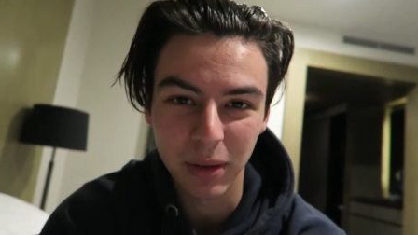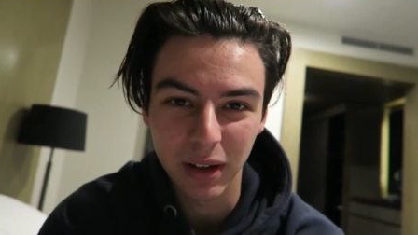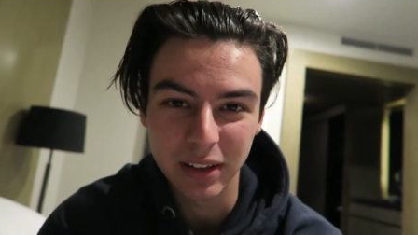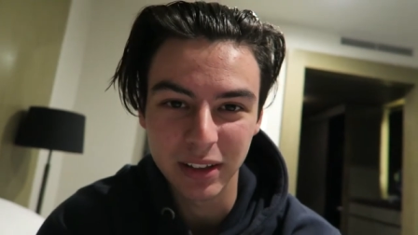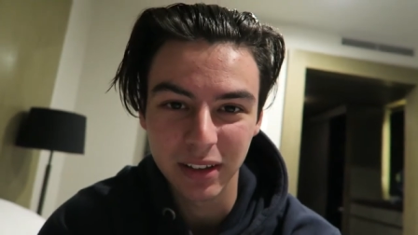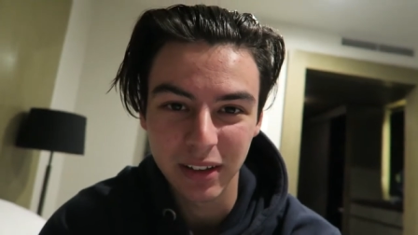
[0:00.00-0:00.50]
but
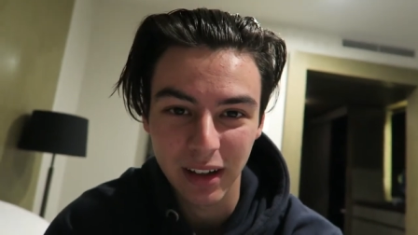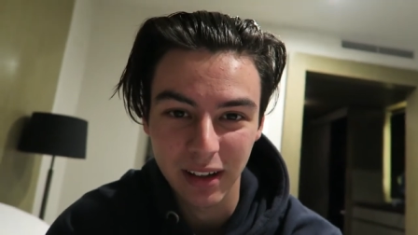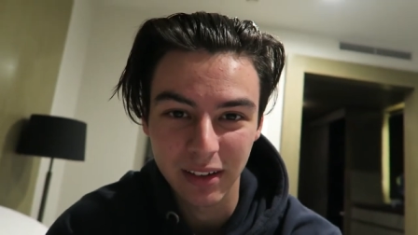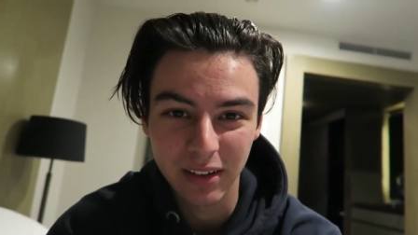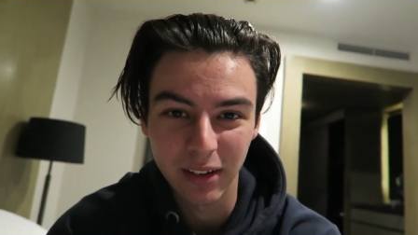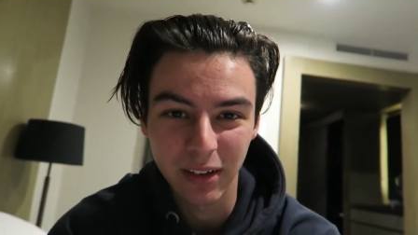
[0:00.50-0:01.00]
I just
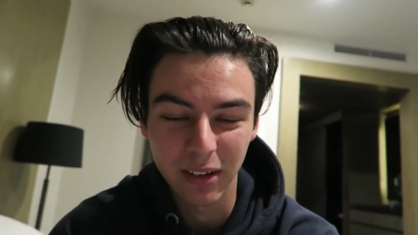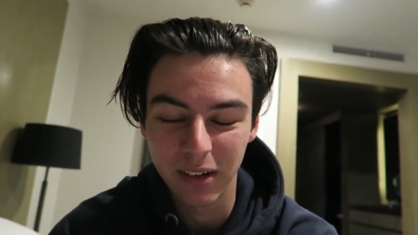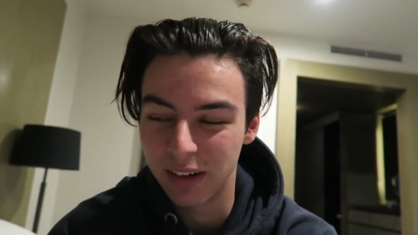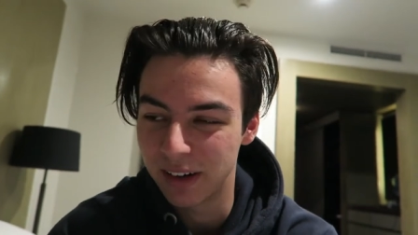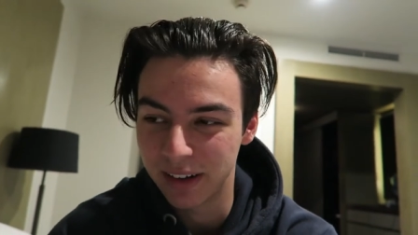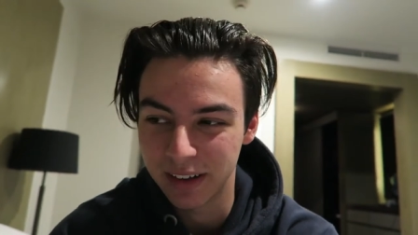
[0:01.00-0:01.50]
get so,
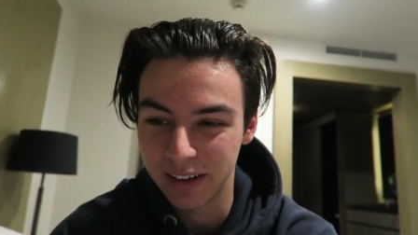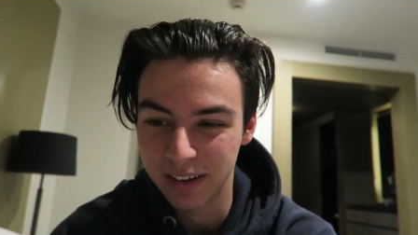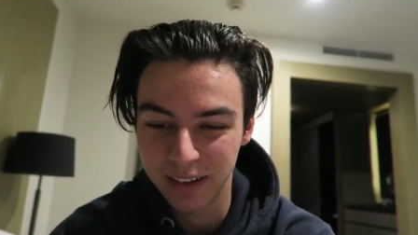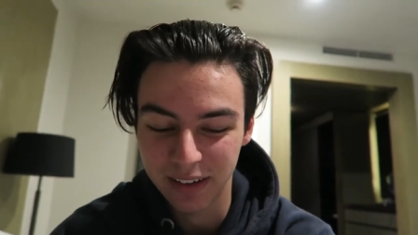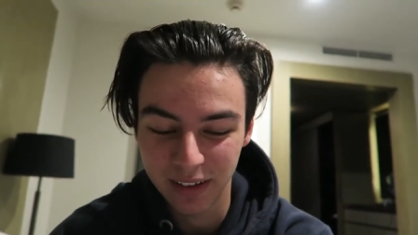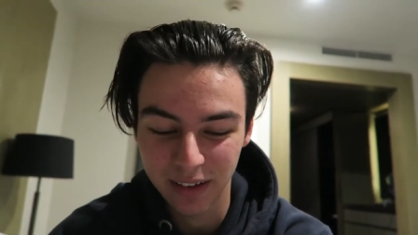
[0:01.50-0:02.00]
like,
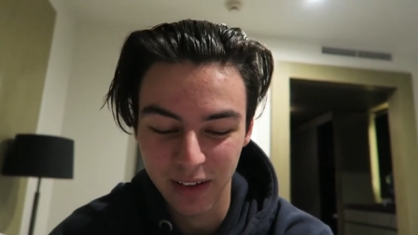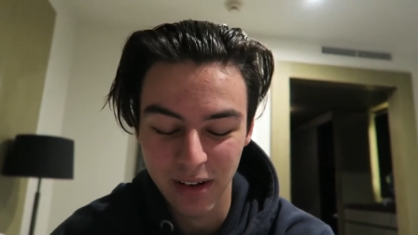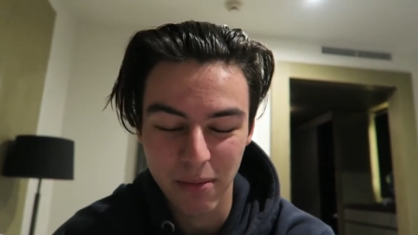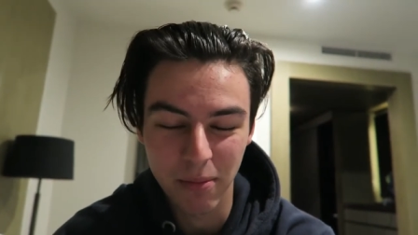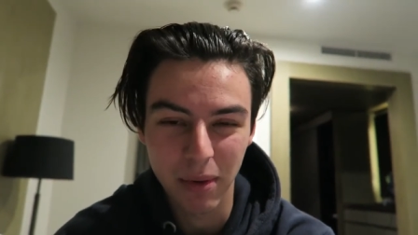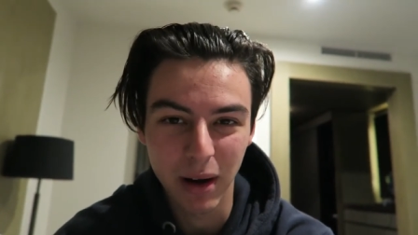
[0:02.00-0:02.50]
I don't know,
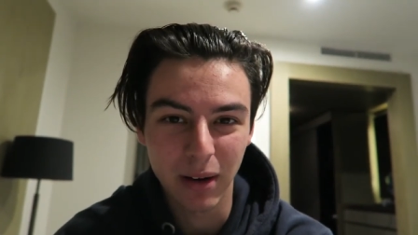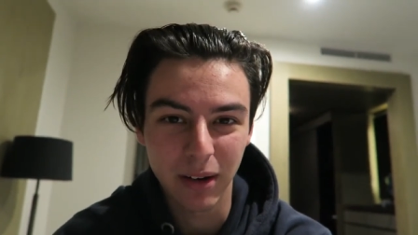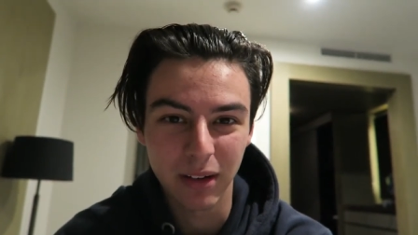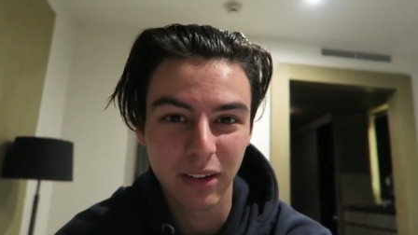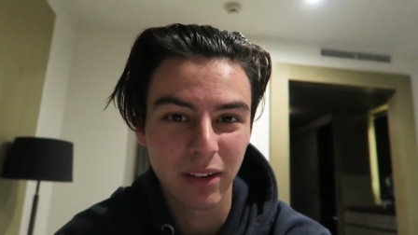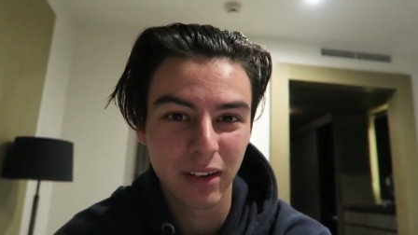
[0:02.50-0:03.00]

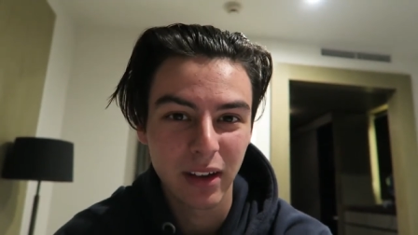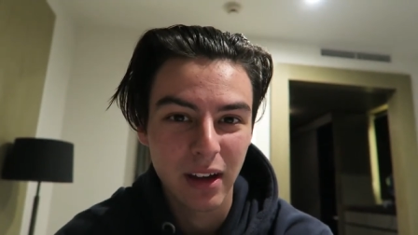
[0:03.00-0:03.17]
embarrassed.